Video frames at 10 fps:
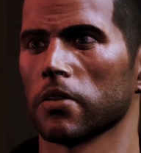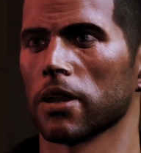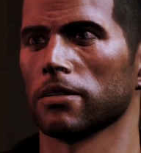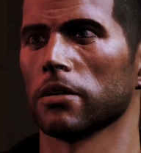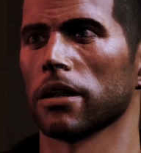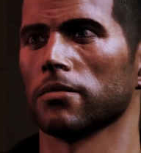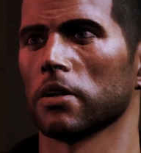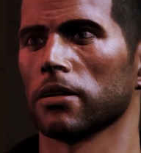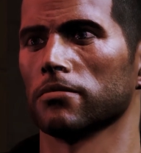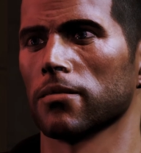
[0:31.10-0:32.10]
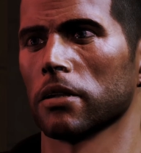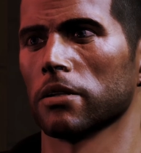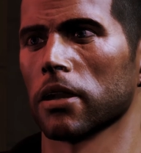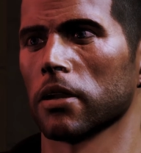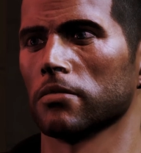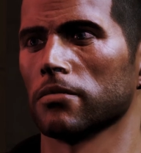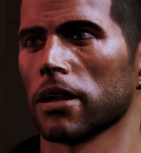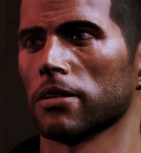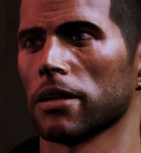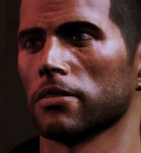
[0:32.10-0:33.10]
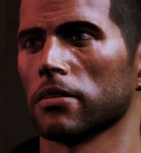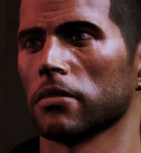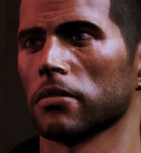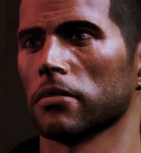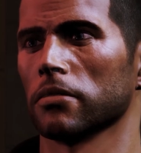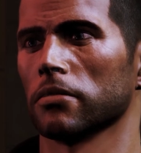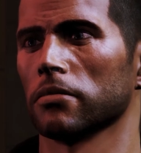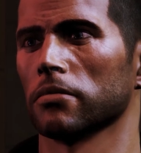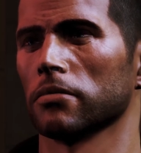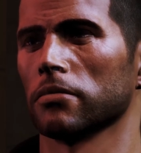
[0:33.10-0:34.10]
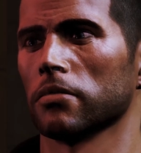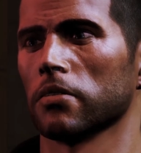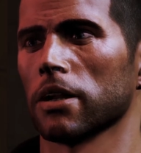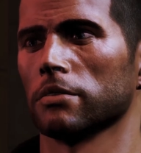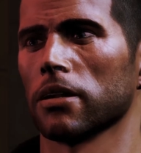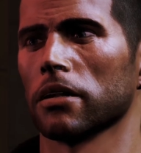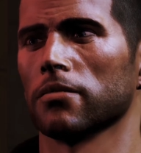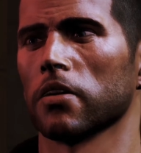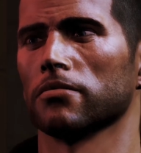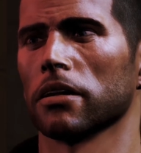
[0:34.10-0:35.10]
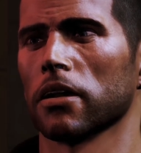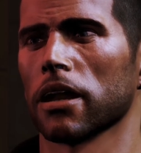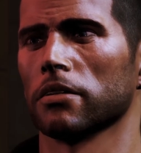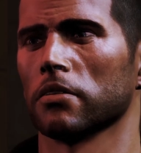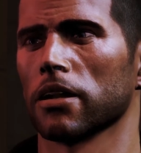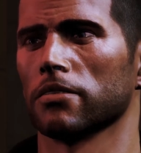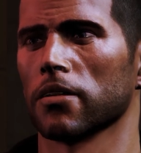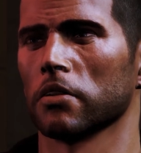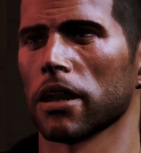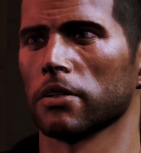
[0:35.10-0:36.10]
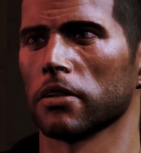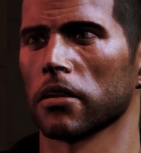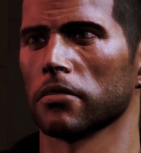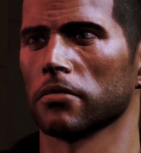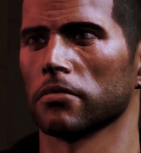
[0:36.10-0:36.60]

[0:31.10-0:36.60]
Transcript: Though his life took him to very dark places, Thane cared for the better angels of our nature.